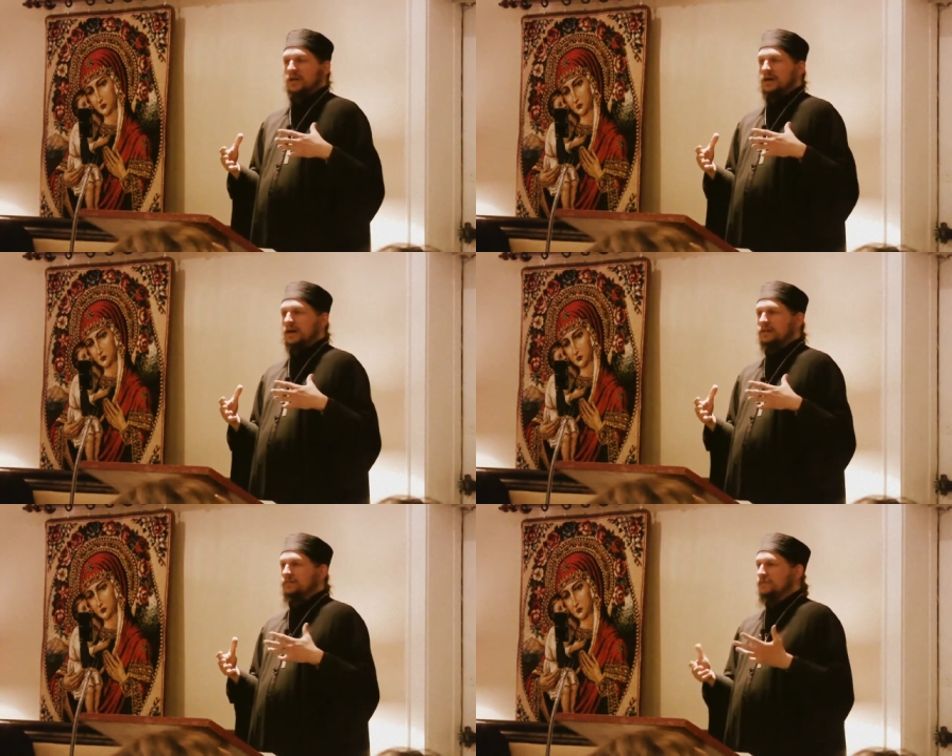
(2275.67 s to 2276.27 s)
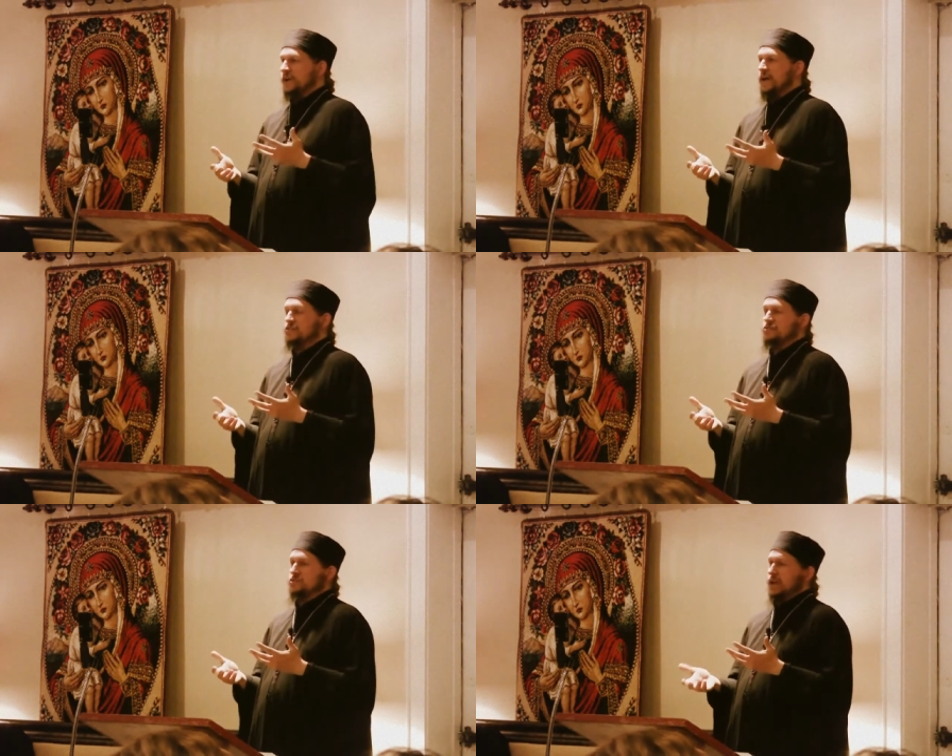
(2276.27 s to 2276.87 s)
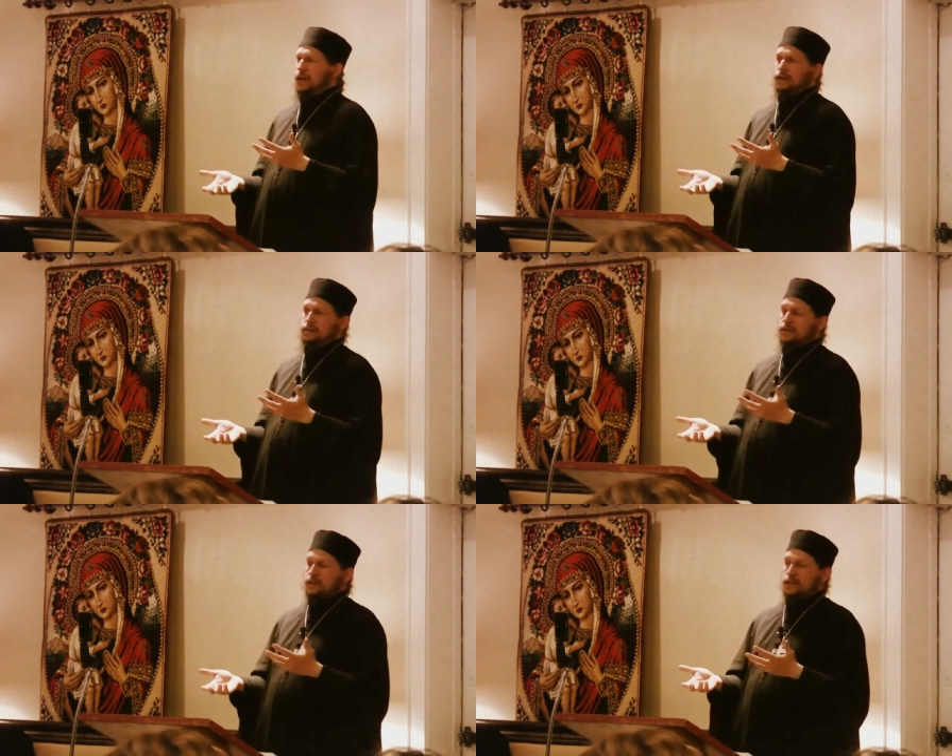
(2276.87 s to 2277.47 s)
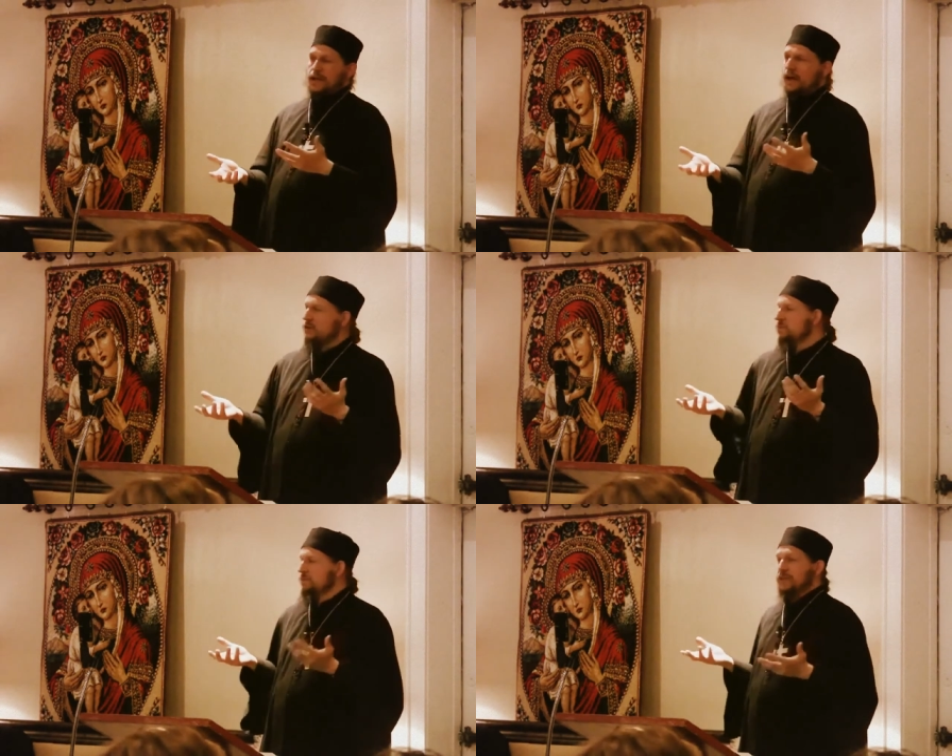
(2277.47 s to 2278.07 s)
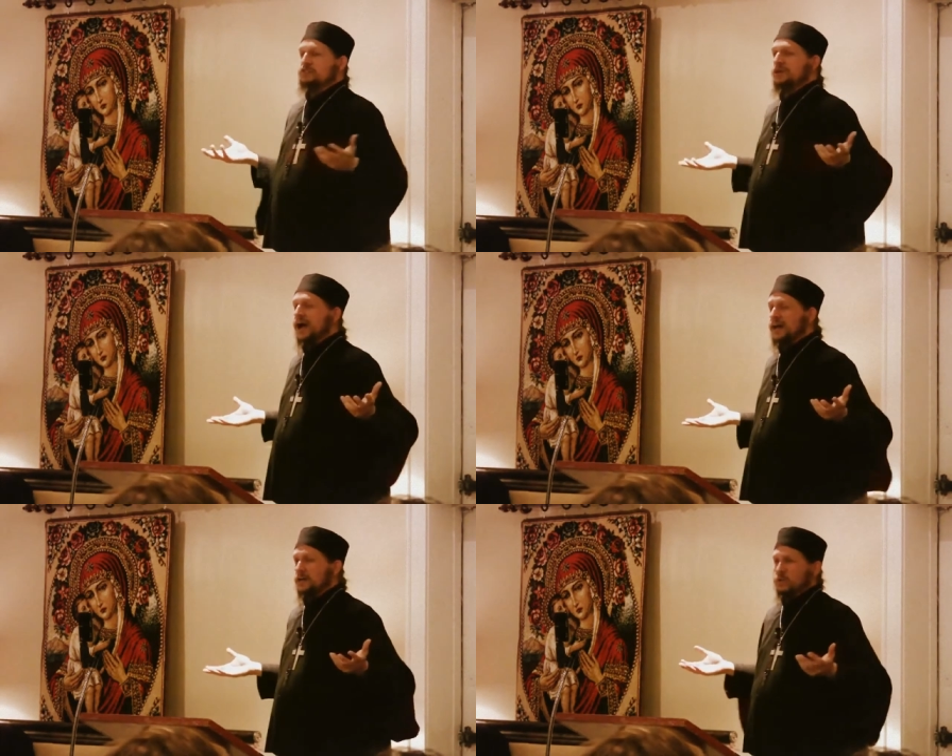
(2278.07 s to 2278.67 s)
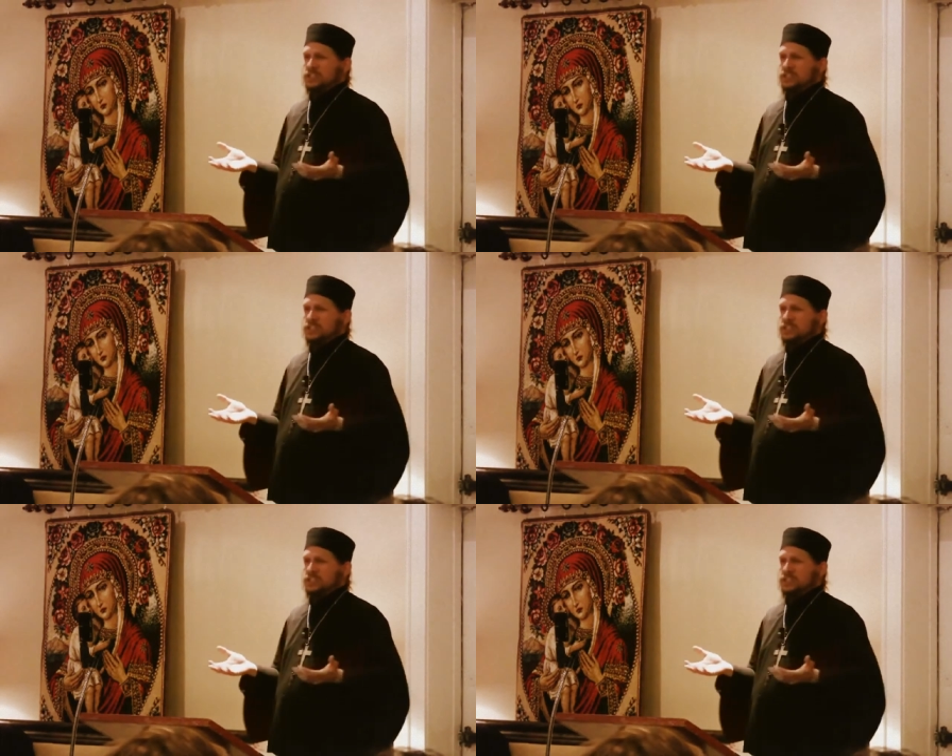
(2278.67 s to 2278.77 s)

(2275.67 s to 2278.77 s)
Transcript: uh, for answers on how to be patriotic.